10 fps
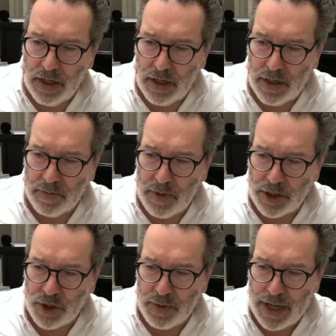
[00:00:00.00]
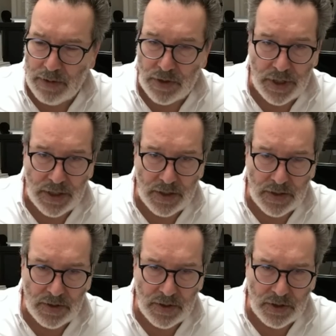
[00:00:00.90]
the Marshall Plan was really
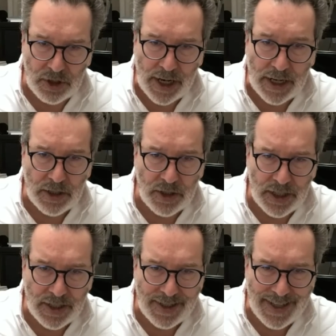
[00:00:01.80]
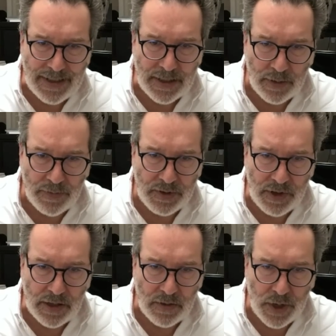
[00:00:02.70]
to change the incentives
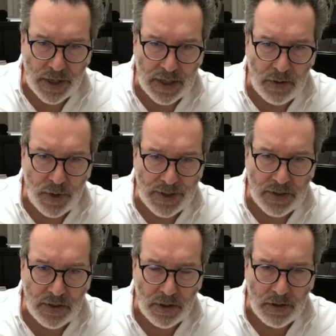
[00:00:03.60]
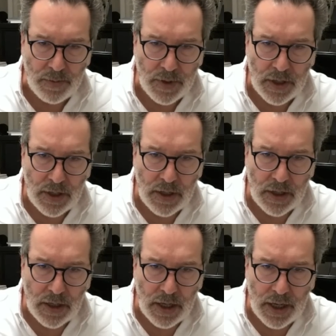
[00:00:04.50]
in Western Europe
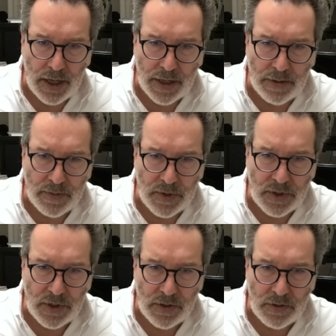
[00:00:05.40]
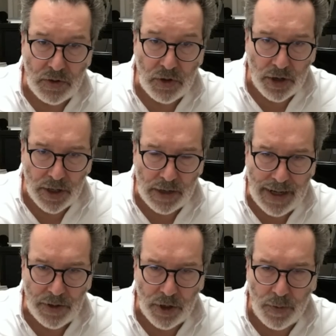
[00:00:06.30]
to not go
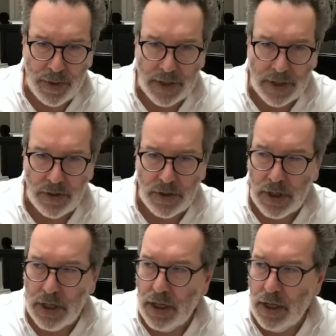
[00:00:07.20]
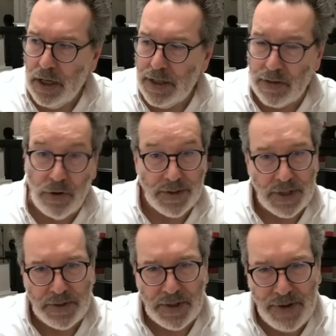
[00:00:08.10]
down the communist route. Now, of course,
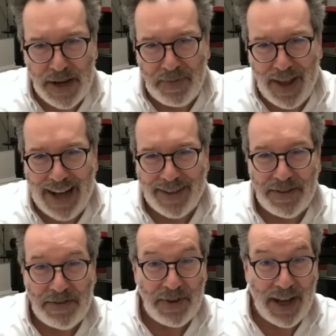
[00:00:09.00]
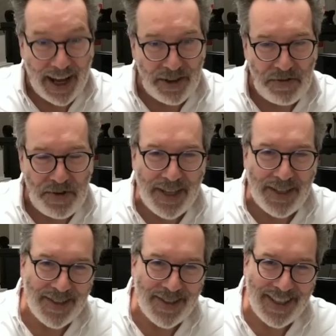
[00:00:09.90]
it was a great plan for other
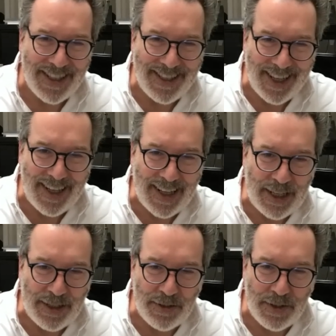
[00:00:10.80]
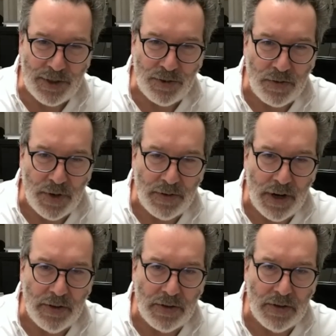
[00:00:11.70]
reasons, and it did lead to extraordinary
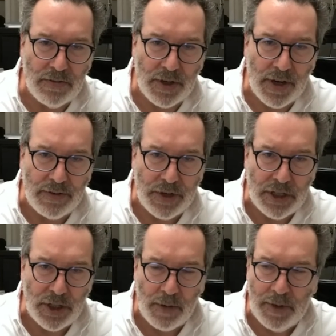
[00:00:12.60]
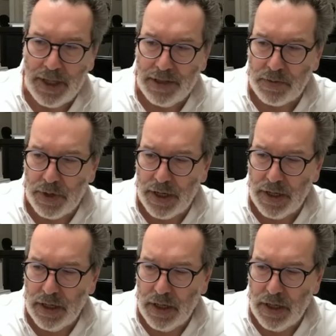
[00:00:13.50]
growth and the recovery in Germany and elsewhere.